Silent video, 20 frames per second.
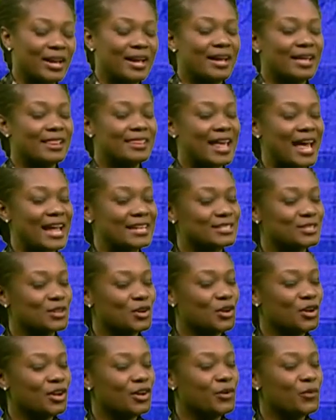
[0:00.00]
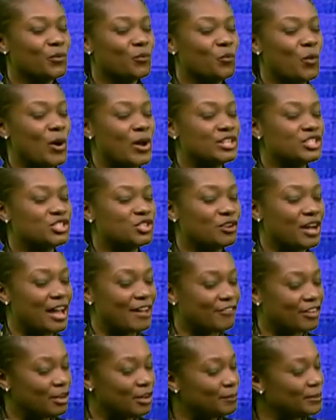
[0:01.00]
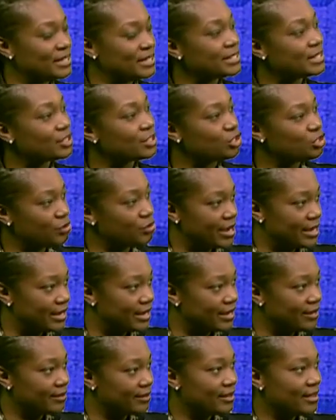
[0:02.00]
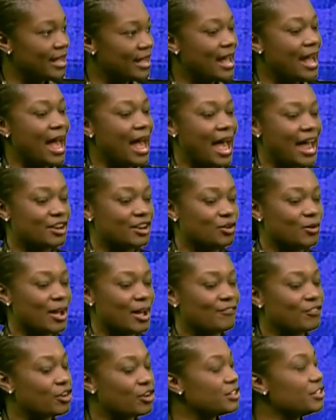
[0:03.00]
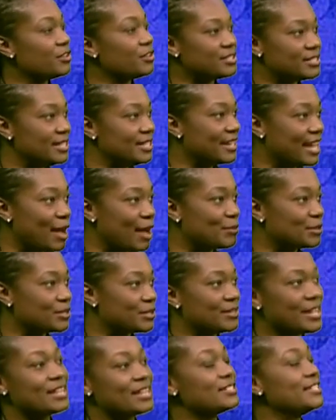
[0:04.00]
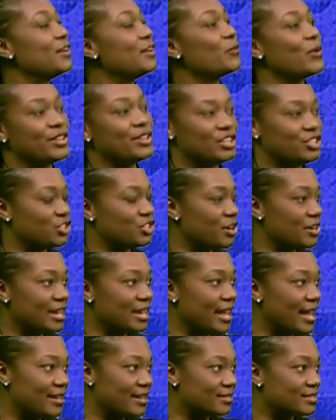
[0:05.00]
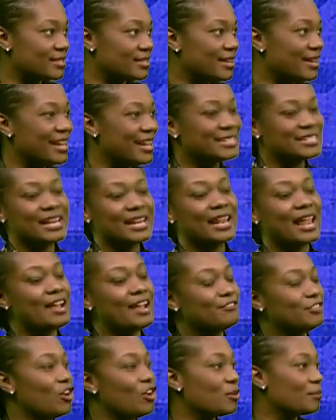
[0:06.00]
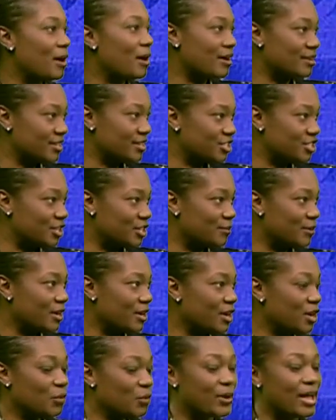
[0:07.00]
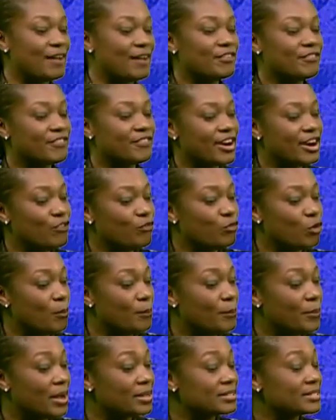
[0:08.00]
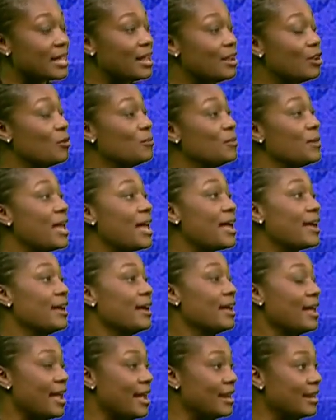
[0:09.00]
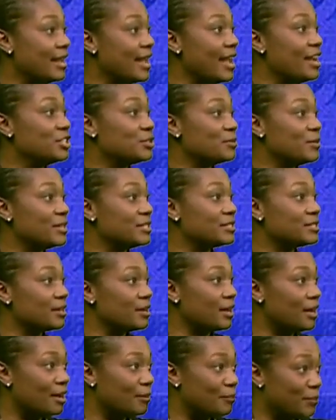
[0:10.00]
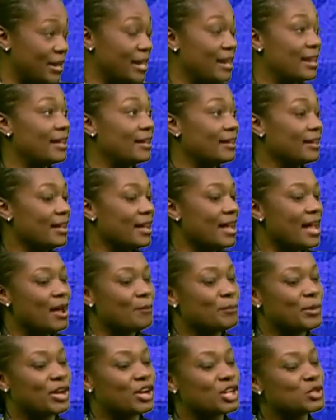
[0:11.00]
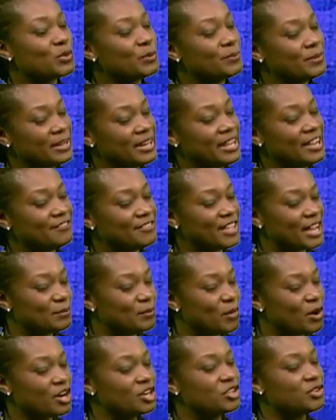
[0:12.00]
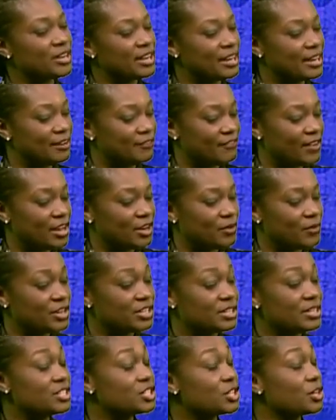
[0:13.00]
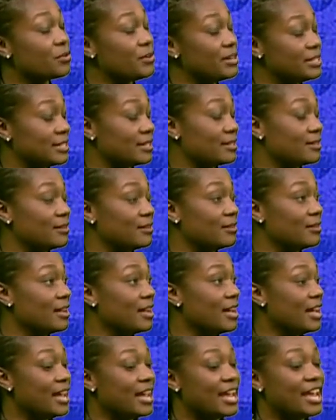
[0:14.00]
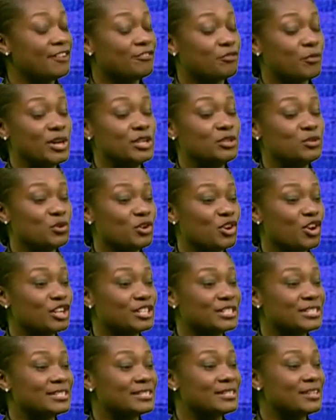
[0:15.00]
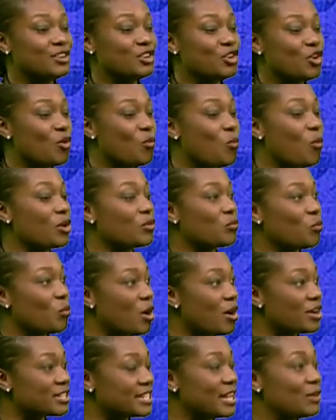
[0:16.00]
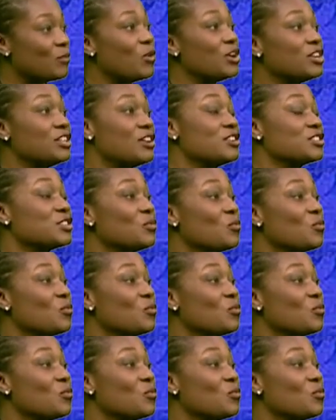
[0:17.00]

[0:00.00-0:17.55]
that once you have completed the training and you have gotten your seed capital, that's not where the journey ends. It's a lifelong partnership. We have a very robust alumni engagement pillar, because we believe that monitoring and evaluation is critical. If we do not know what works and what doesn't